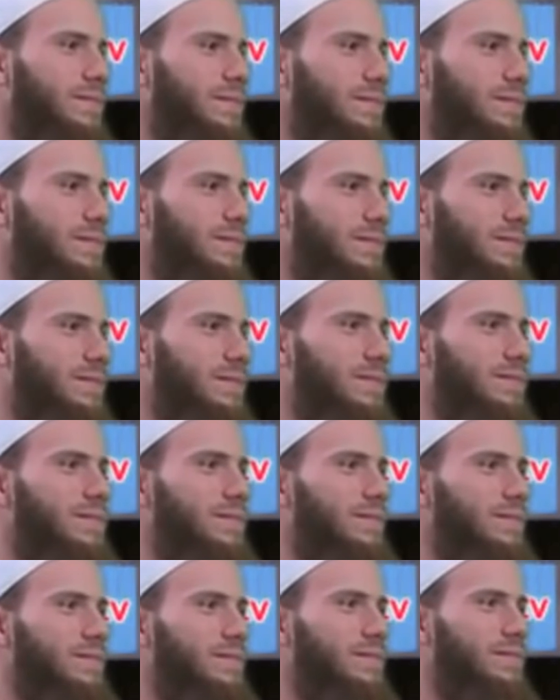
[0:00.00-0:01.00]

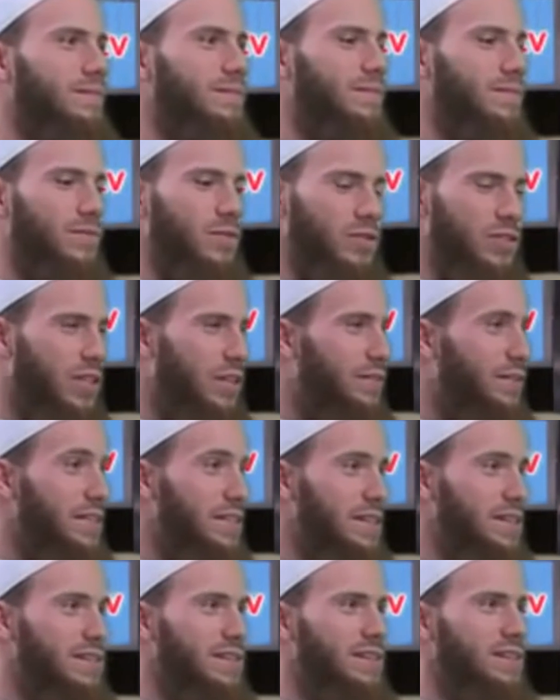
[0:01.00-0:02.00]
If you're
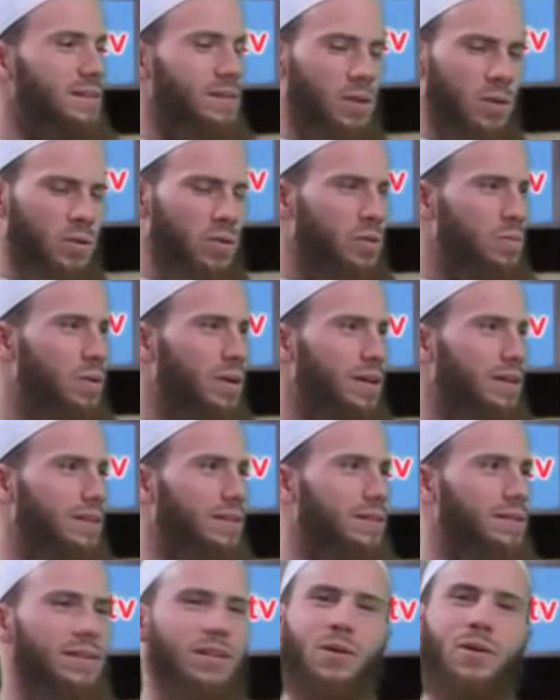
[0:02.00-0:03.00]
self-existent, hold your
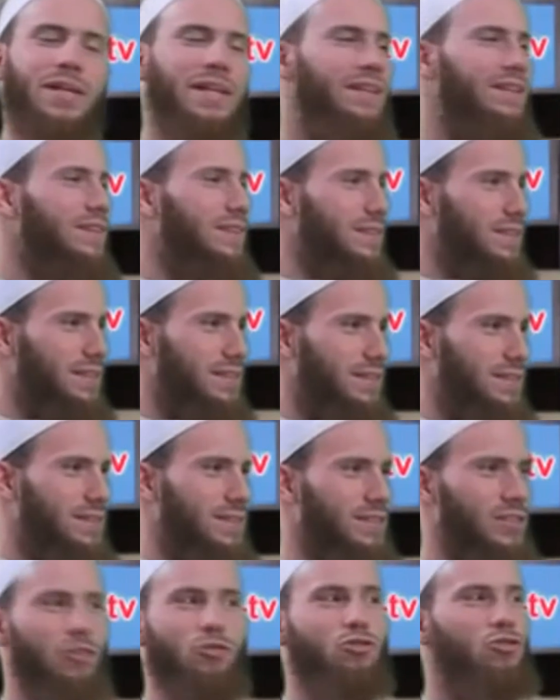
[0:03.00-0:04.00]
breath. Don't eat.
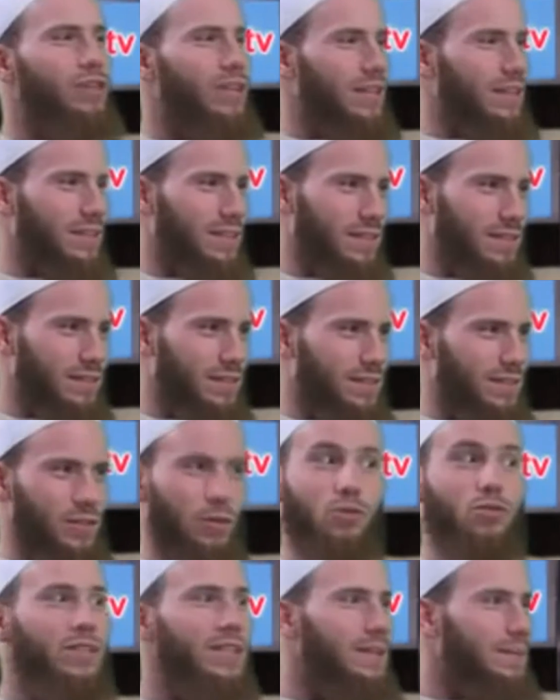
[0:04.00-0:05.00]
Don't drink.
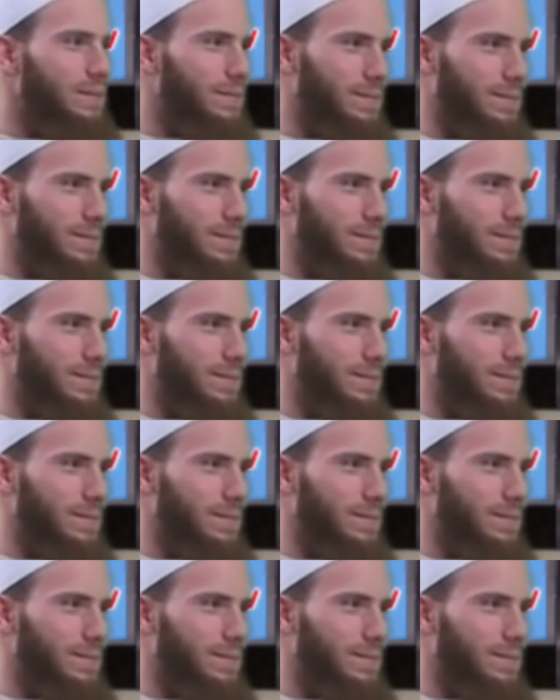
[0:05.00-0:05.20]
Don't sleep.